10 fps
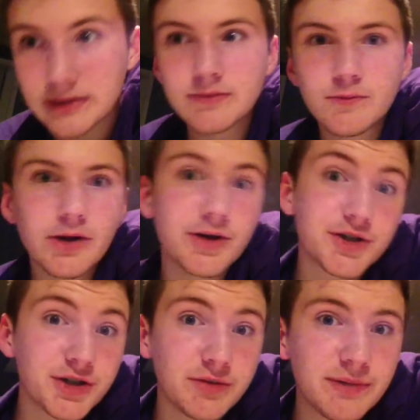where it
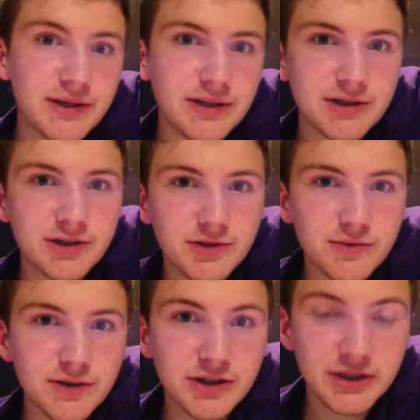should be. There's no
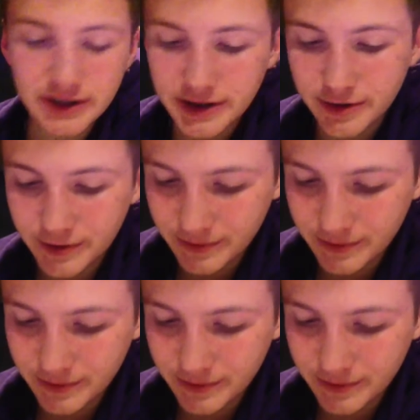switching to go.